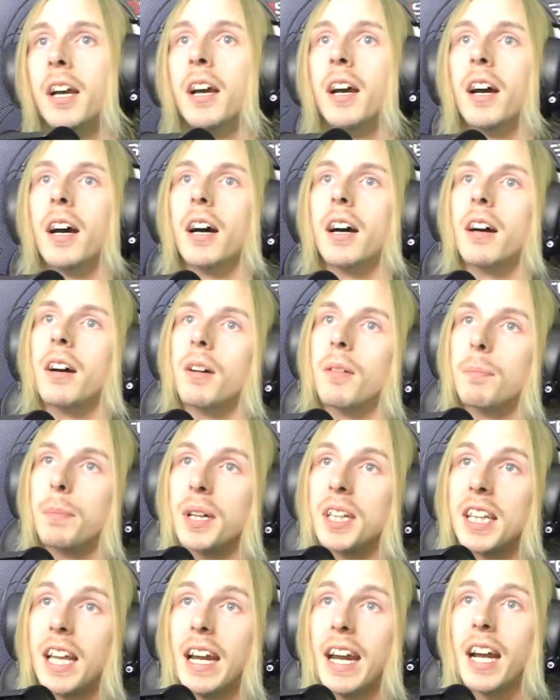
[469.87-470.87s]

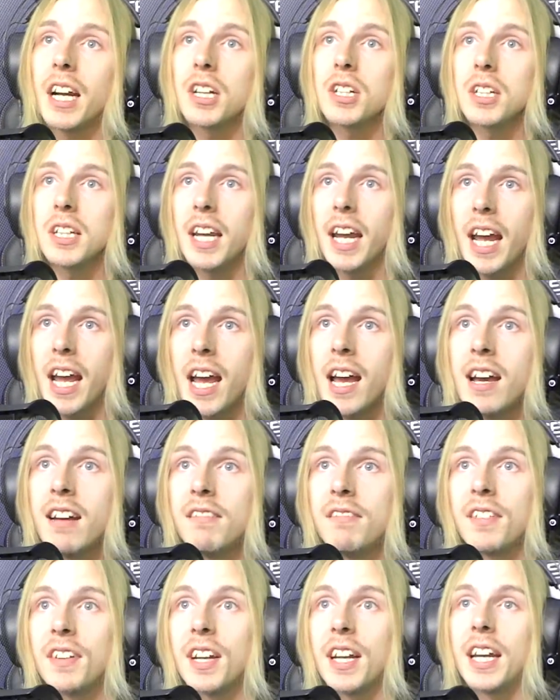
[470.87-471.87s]
but they actually
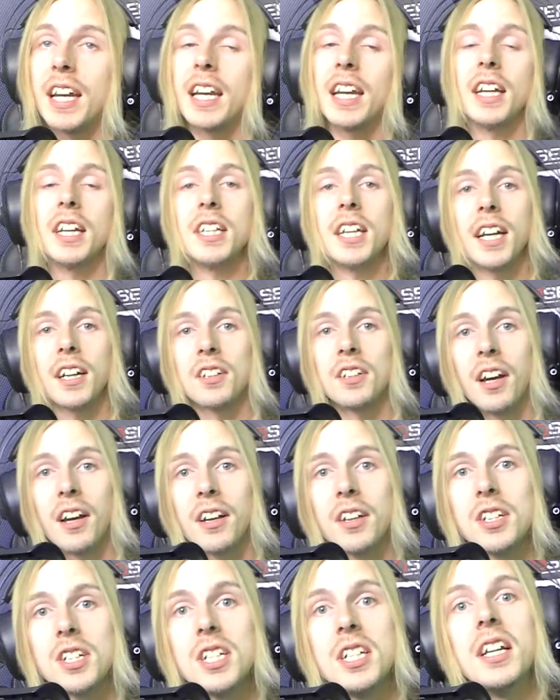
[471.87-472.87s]
have a
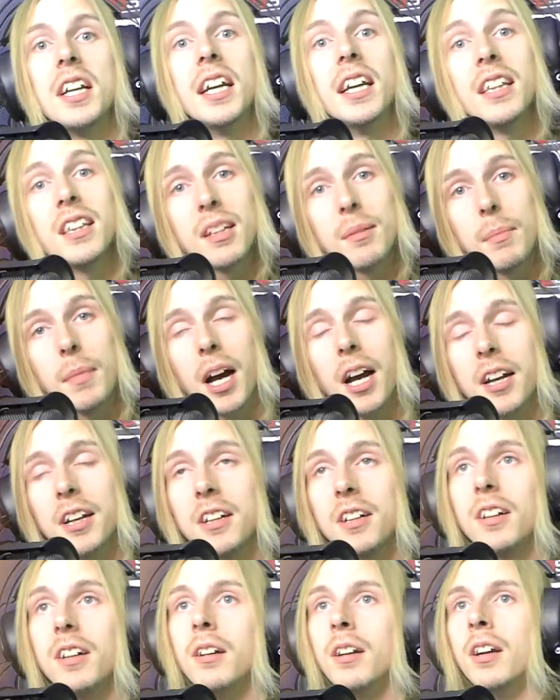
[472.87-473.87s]
technology in the
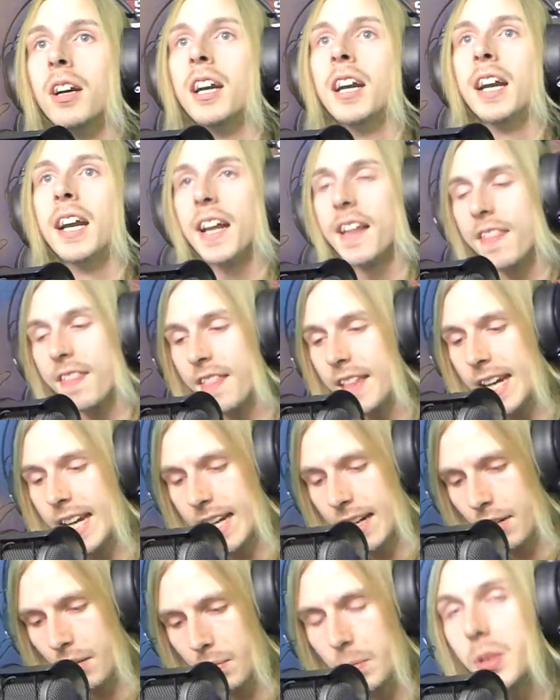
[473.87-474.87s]
monitor
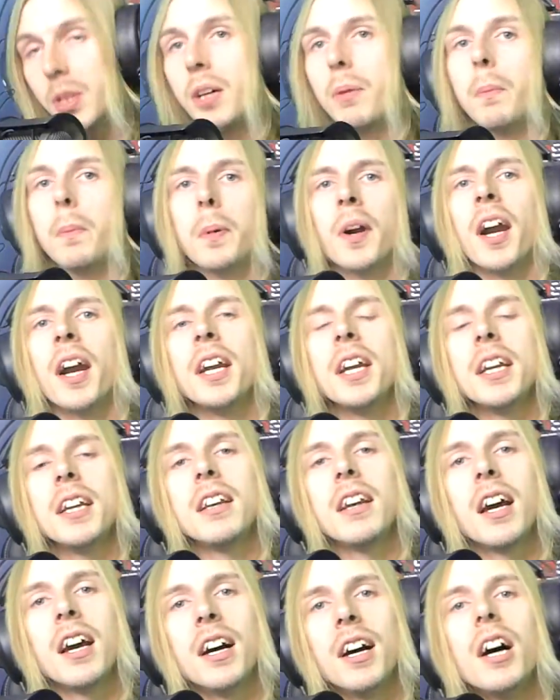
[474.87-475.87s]
that will
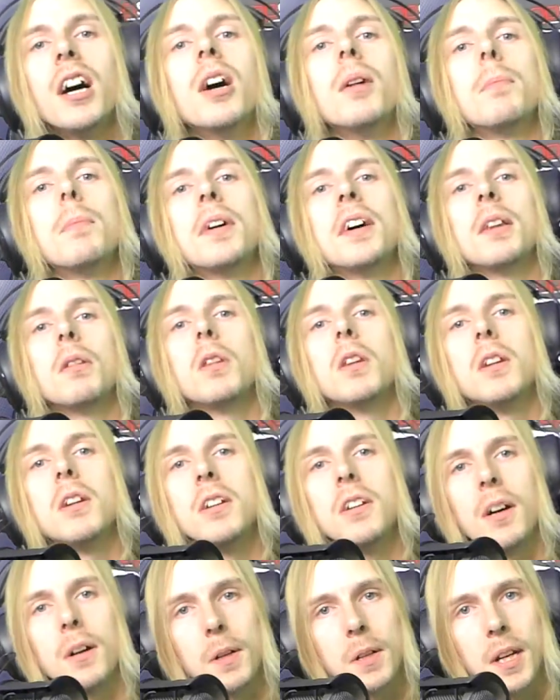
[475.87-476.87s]
brighten up the
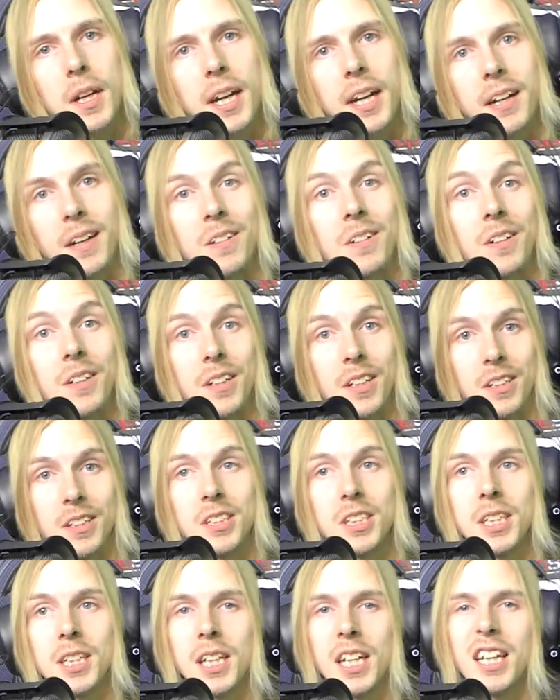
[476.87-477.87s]
dark
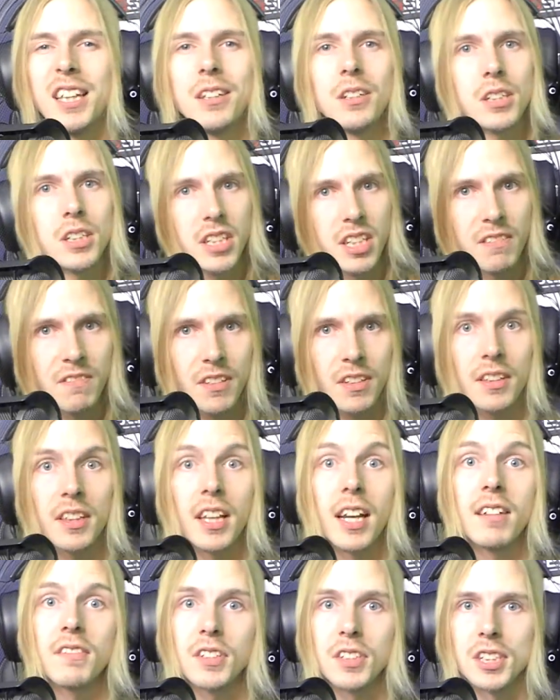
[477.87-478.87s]
areas, and there's different
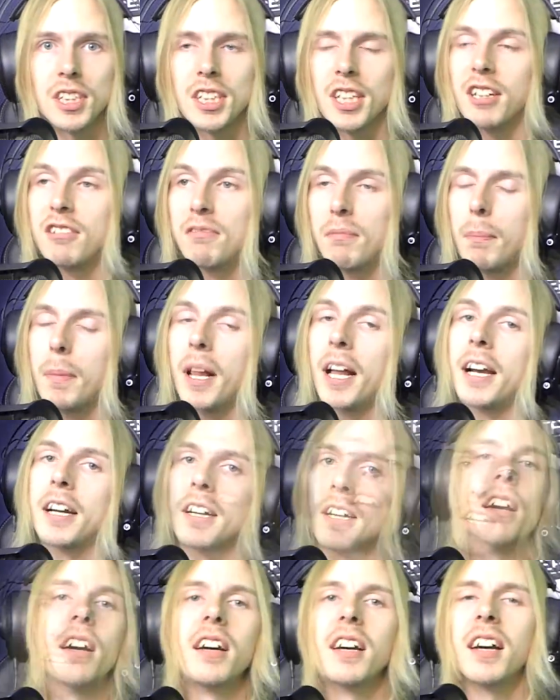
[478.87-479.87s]
levels of
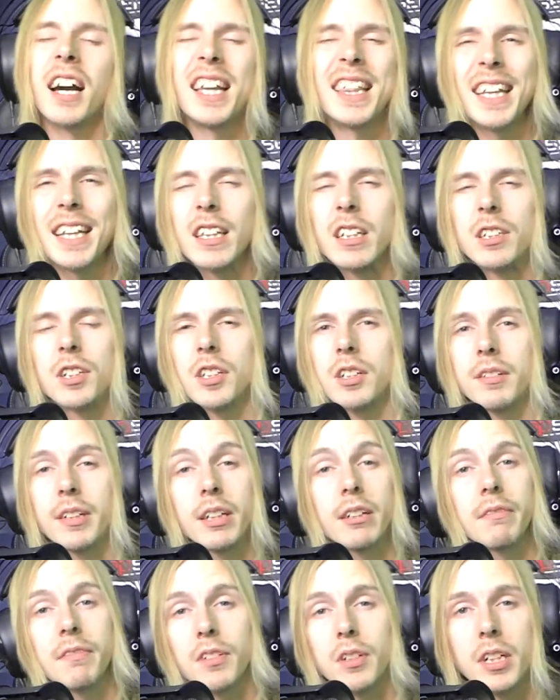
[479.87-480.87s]
black. I think there's 3 or
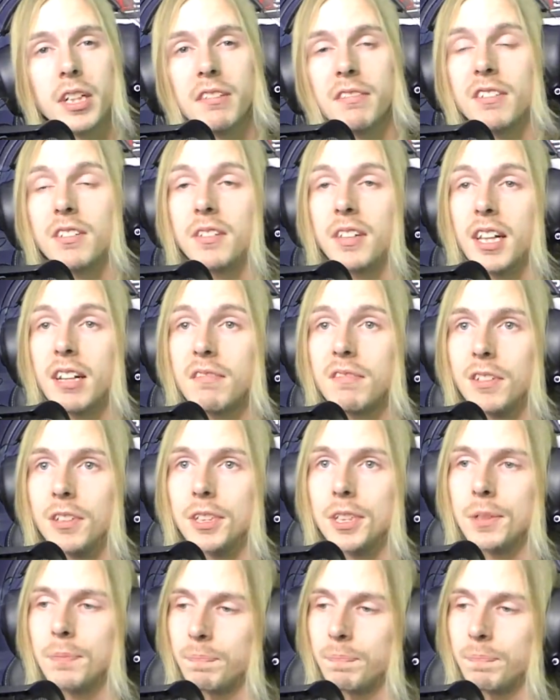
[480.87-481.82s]
4 different levels